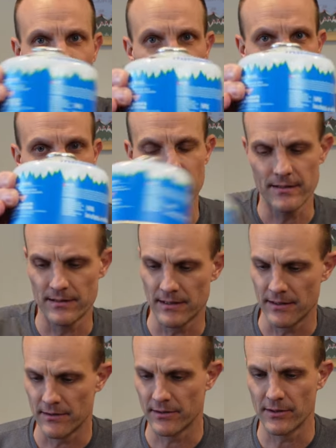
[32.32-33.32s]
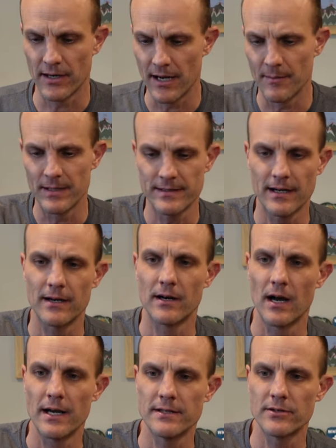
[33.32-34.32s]
like this, either your MSR
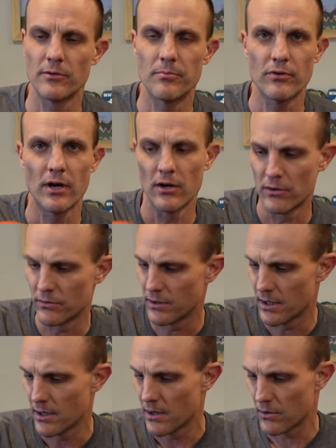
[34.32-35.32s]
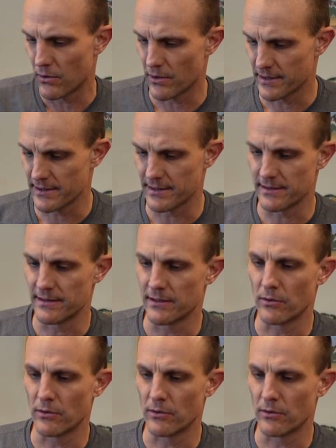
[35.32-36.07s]
IsoPro or this is the